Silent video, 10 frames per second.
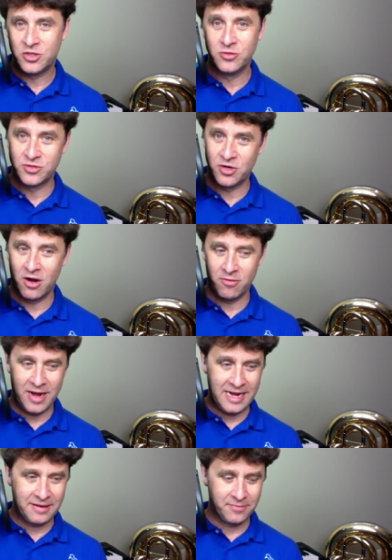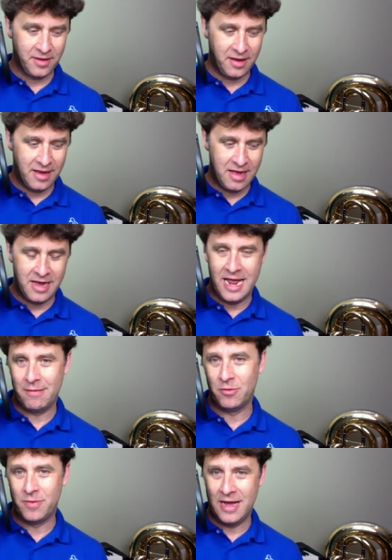two star rating uh, on
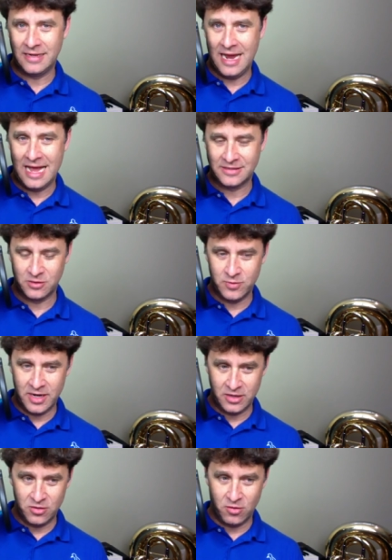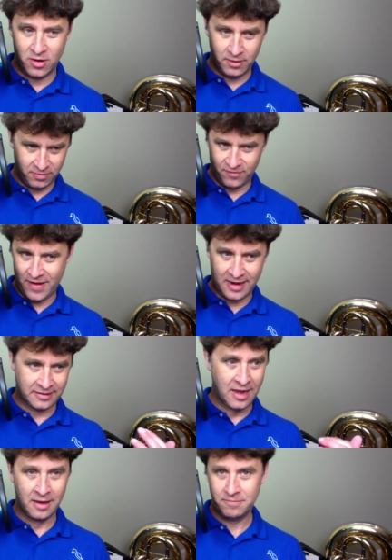Apple Podcasts, and we ignore the
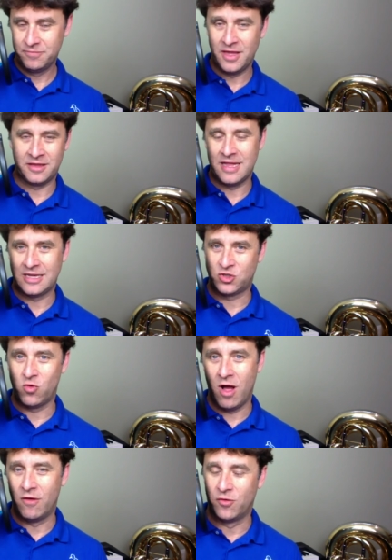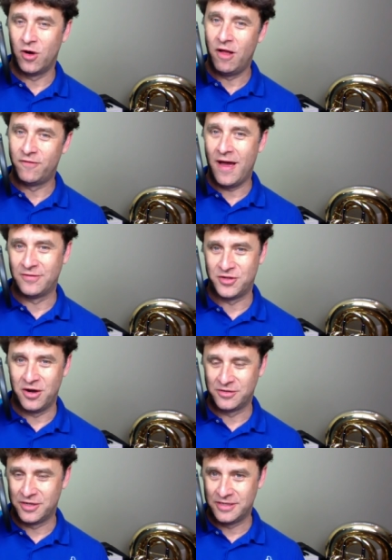fact that the last 12 were all five
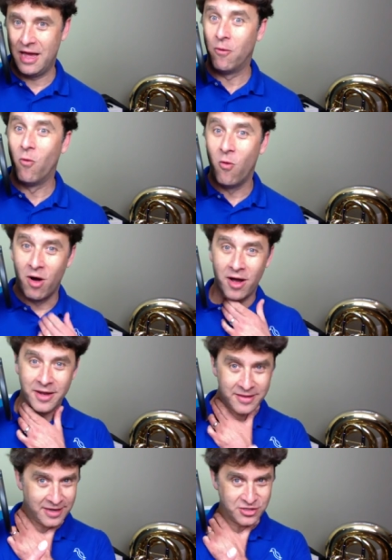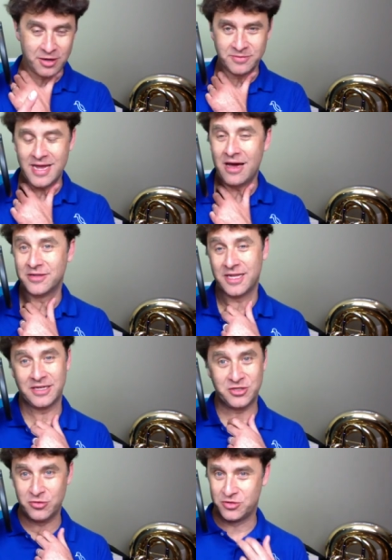stars because that one that jumps out is
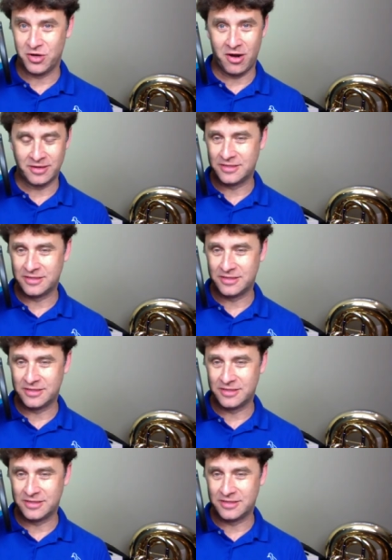that two star.